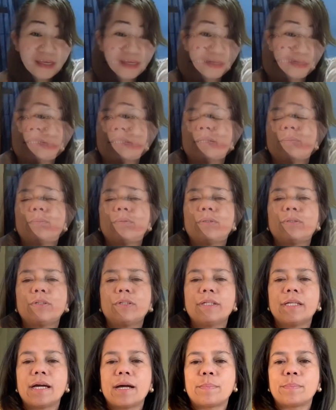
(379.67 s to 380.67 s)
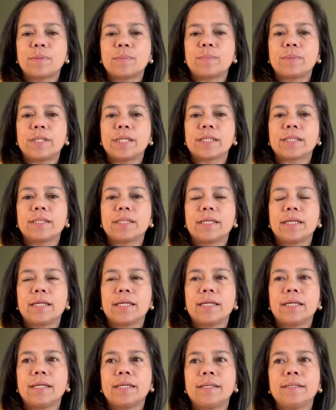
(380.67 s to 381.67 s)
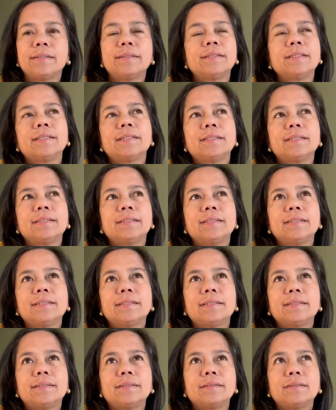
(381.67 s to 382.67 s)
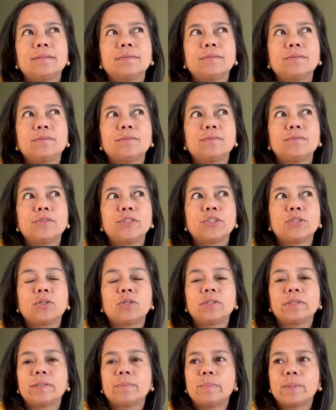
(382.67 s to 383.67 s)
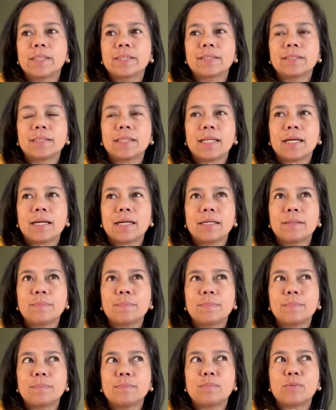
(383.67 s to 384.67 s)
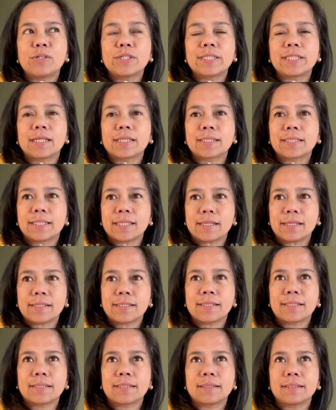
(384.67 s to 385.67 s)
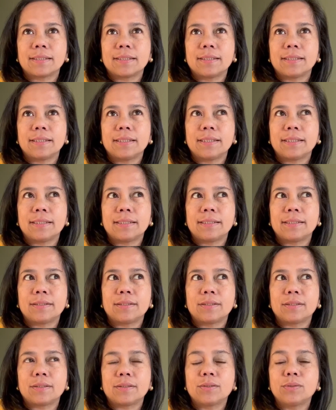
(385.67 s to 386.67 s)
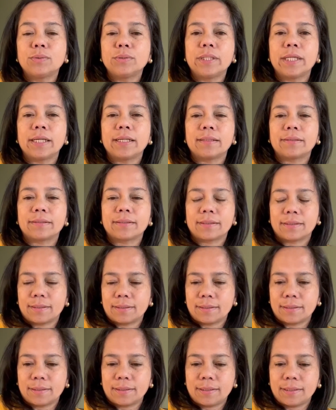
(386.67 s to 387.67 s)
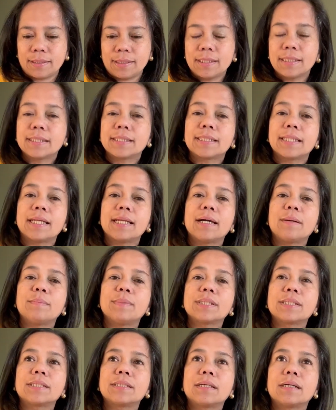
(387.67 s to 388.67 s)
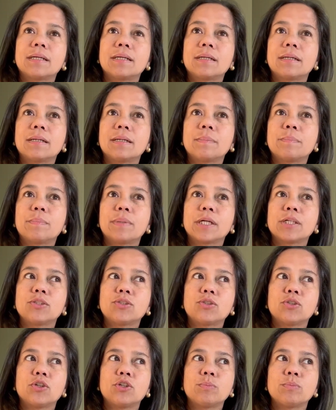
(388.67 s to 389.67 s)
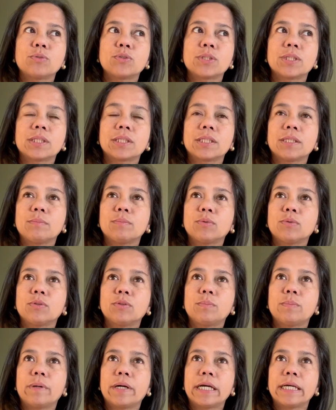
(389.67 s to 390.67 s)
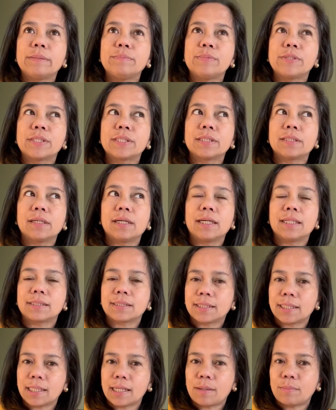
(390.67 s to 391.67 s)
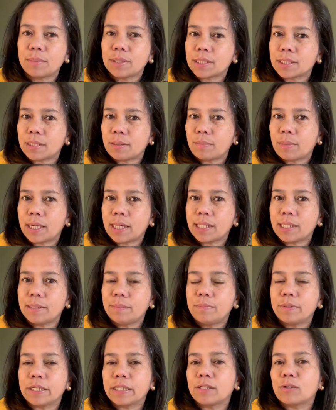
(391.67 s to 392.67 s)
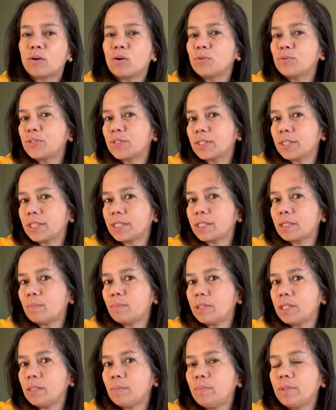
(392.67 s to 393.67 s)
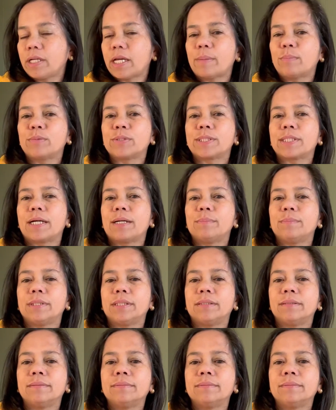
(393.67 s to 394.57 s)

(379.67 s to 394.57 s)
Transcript: Kisabel, happy birthday. Wish you all the best in life, more success, and good health. Salamat sa pag-join mo sa Team Good Vibes at salamat sa mga libreng concert na binibigay mo sa amin.